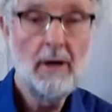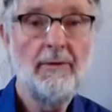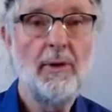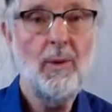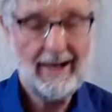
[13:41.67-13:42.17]

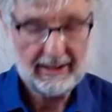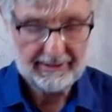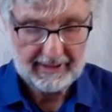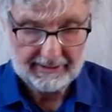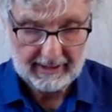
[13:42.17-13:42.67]
For when
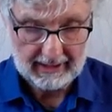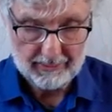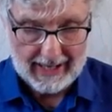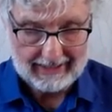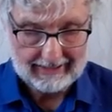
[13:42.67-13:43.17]
assessing a
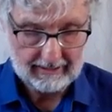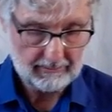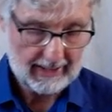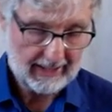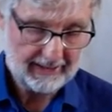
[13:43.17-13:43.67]
pattern
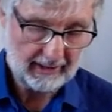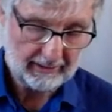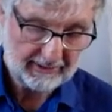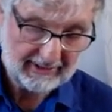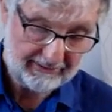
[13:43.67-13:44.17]
that has a
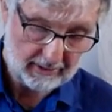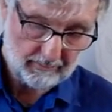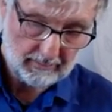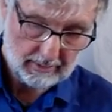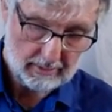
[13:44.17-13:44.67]

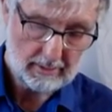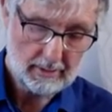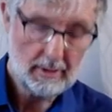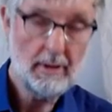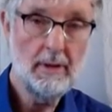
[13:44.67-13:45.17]
schism,
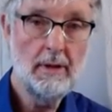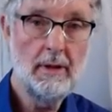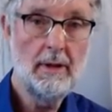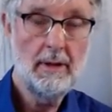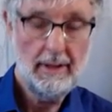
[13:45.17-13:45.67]

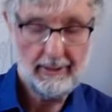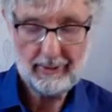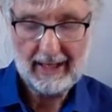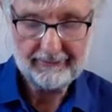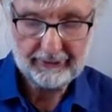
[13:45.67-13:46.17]
we
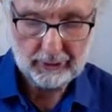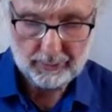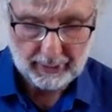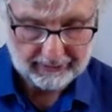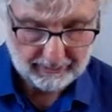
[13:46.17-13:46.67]
will have two
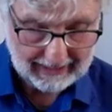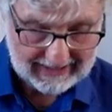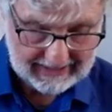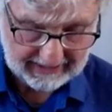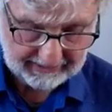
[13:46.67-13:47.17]

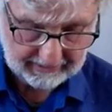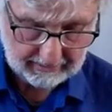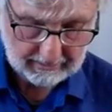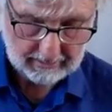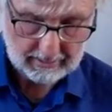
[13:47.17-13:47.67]
possibilities,
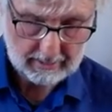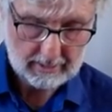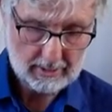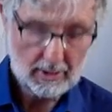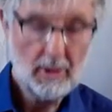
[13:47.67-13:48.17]

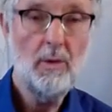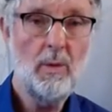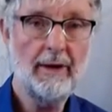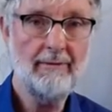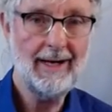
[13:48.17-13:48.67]

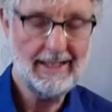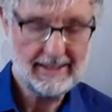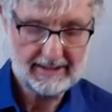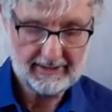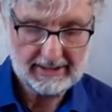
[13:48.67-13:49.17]
one
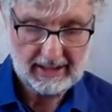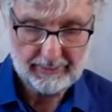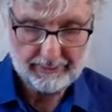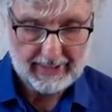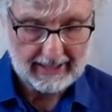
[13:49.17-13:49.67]
relating to the
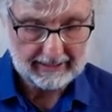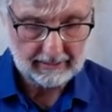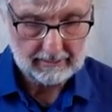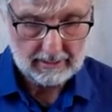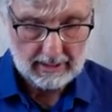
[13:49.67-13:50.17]
deeper
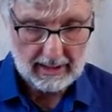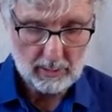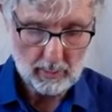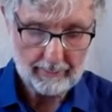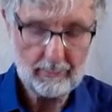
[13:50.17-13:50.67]
pattern
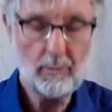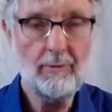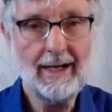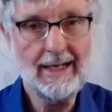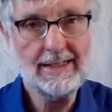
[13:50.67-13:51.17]
and one
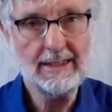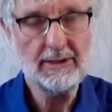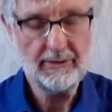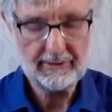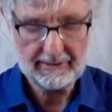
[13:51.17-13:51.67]
relating
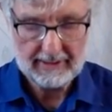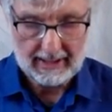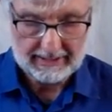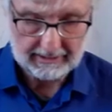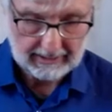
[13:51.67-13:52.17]
to society's